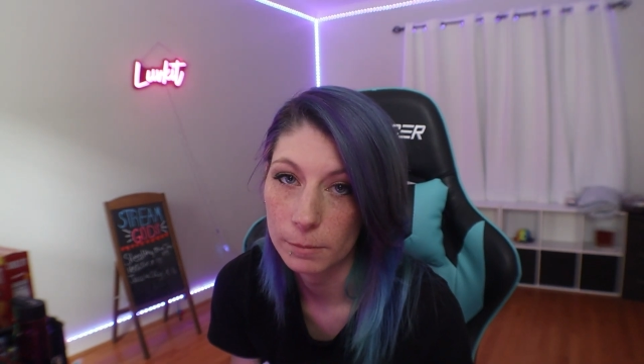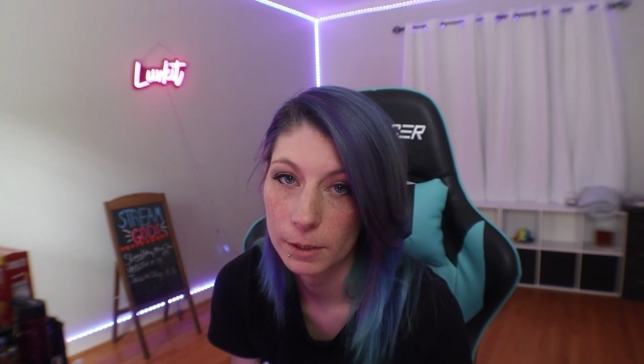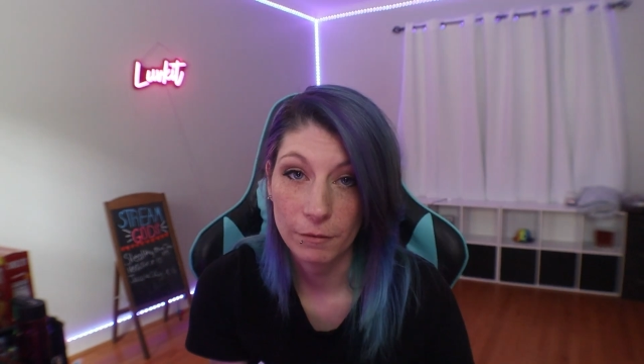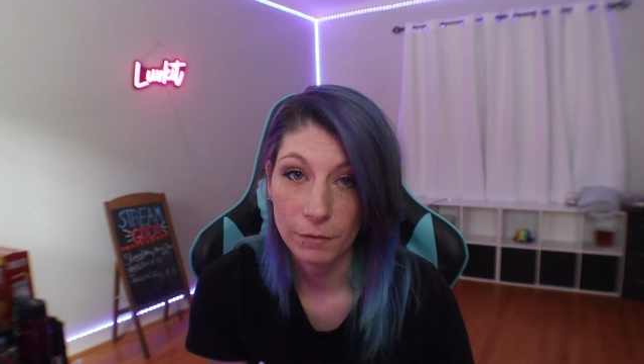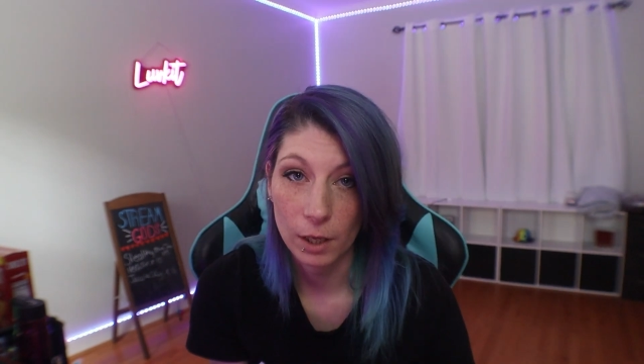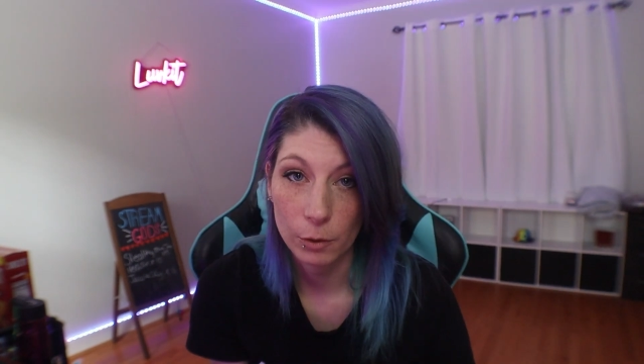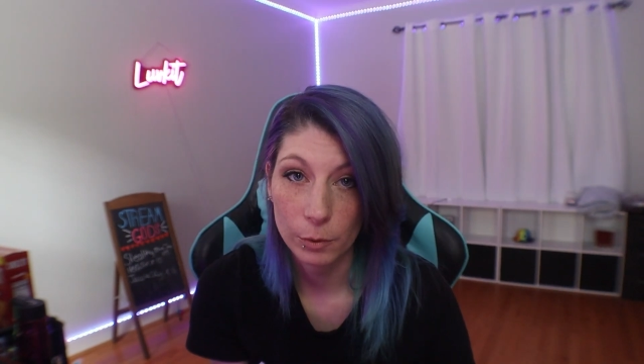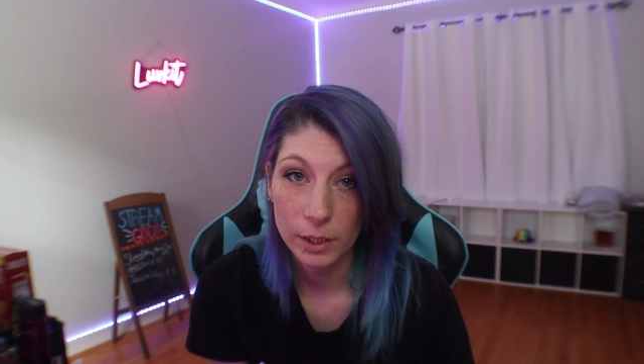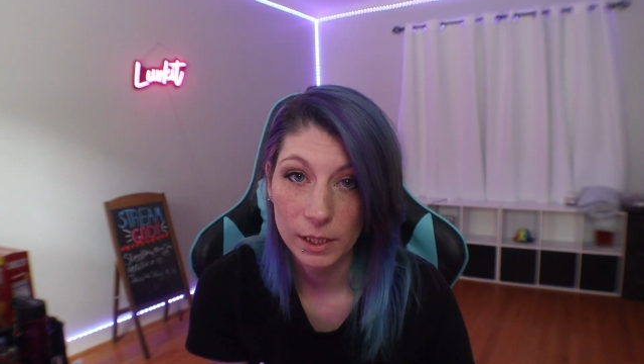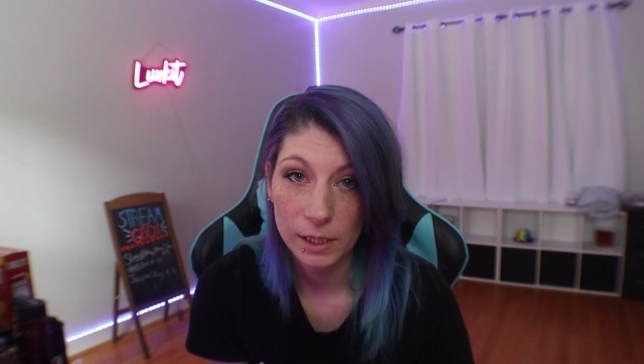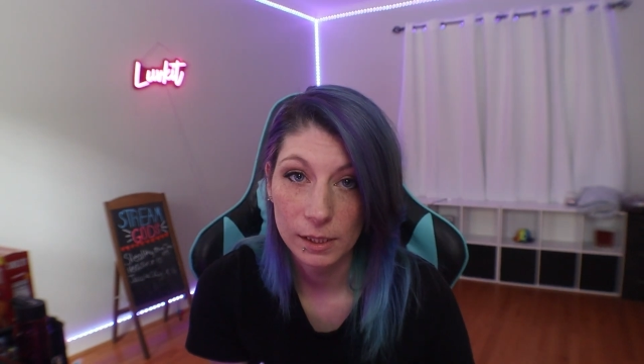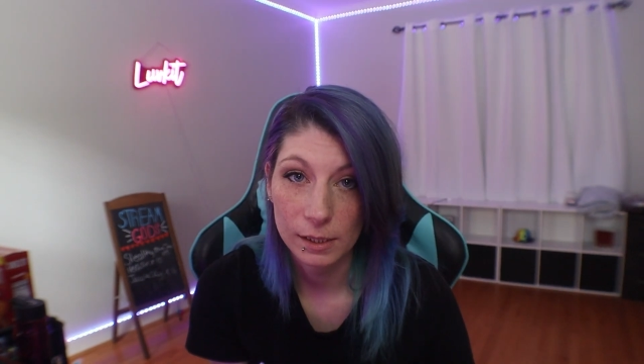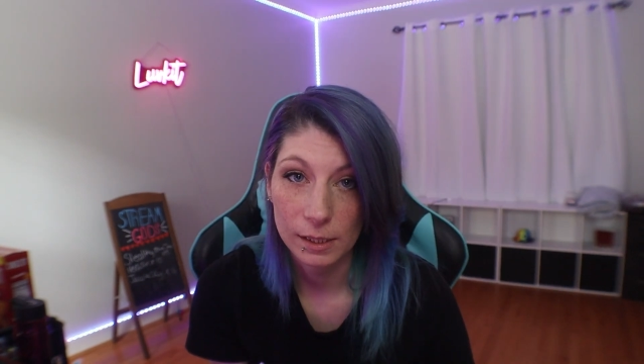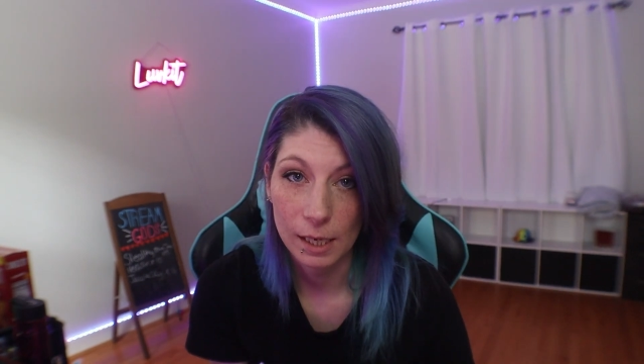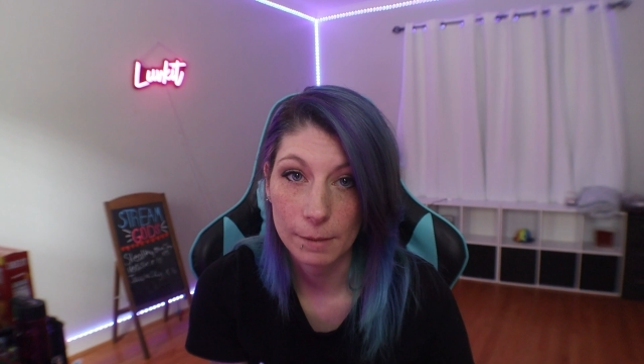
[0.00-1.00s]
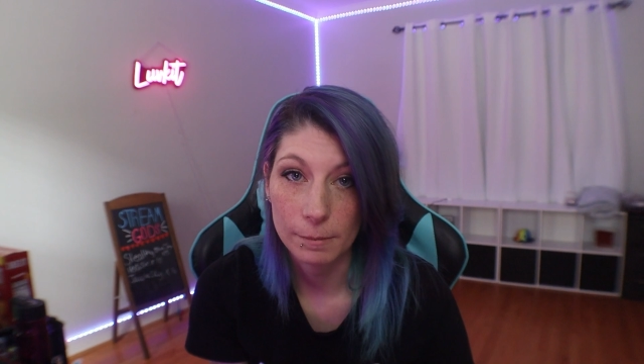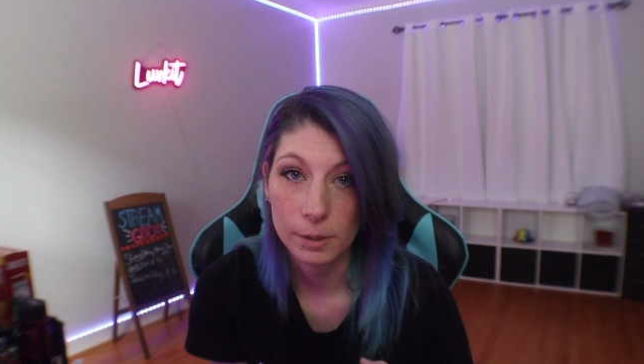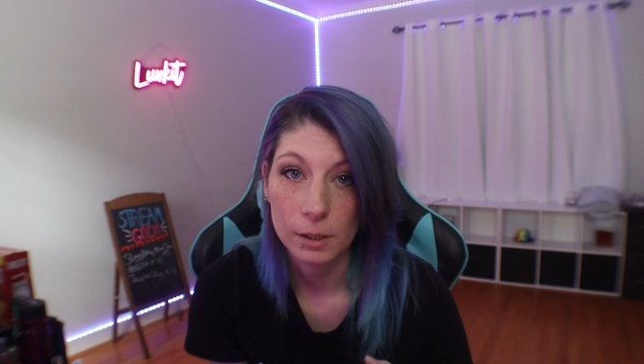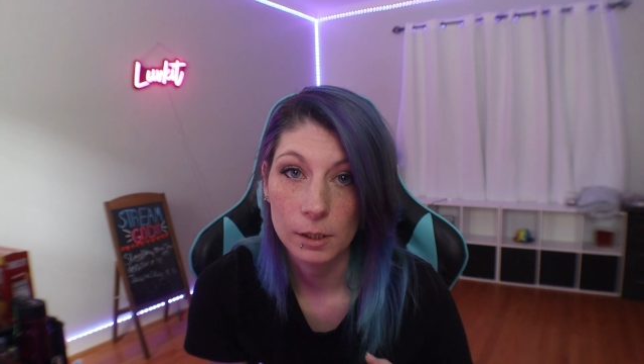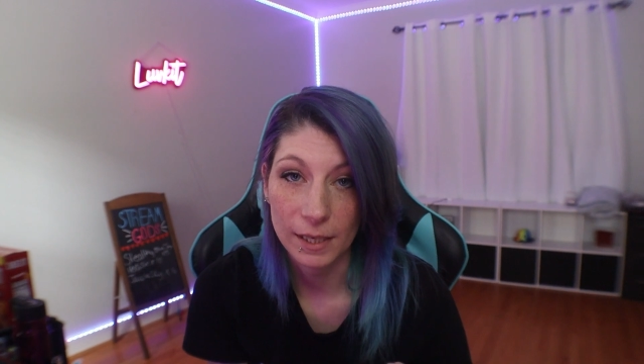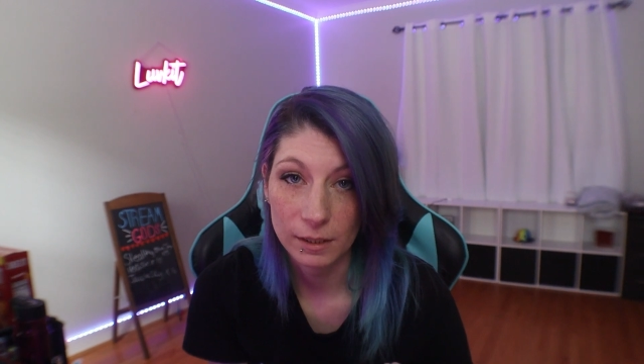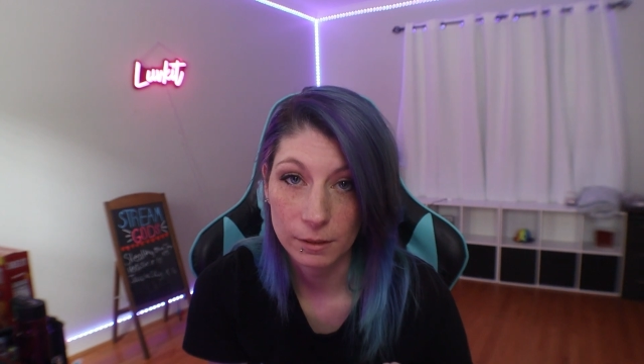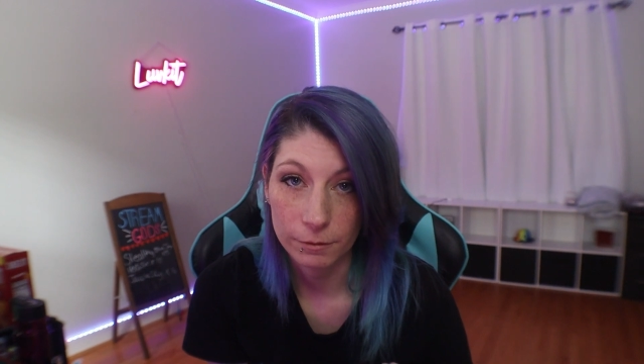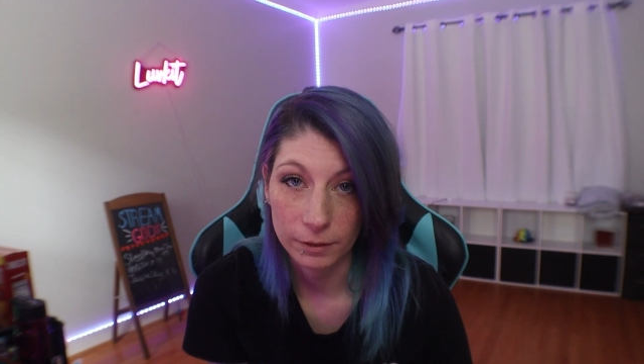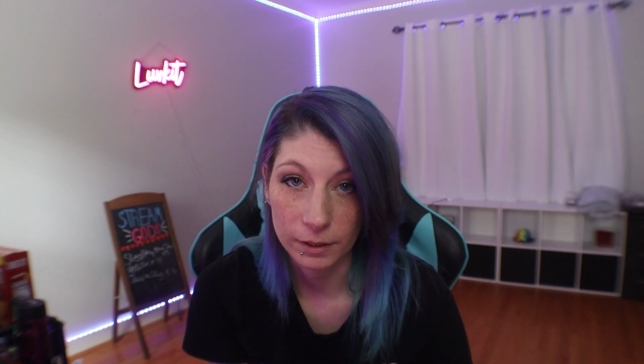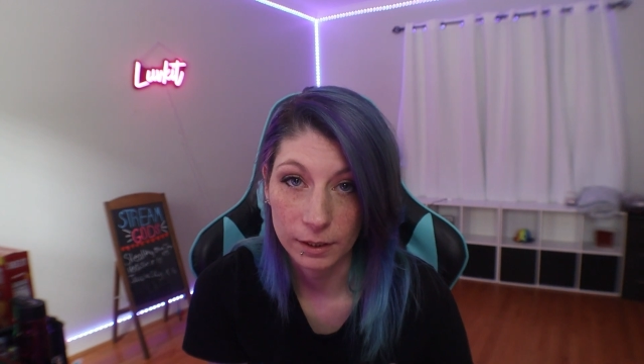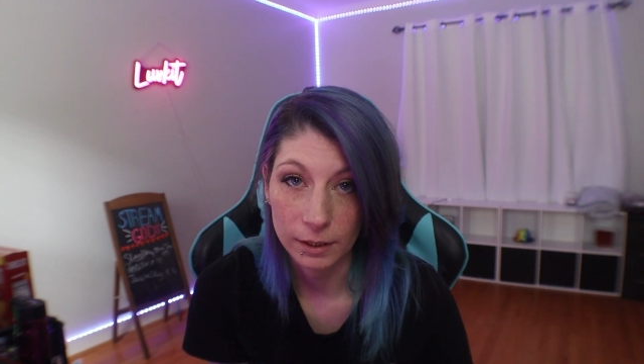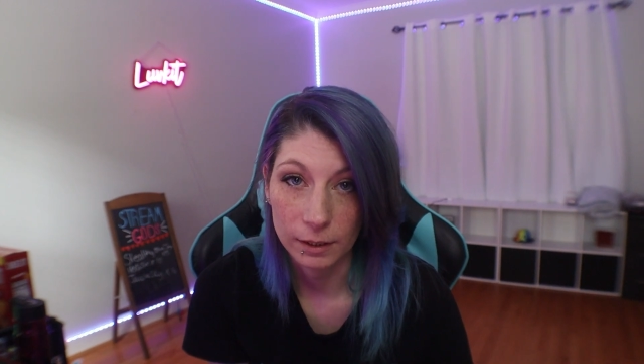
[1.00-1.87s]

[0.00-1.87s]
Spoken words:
By following these steps effectively,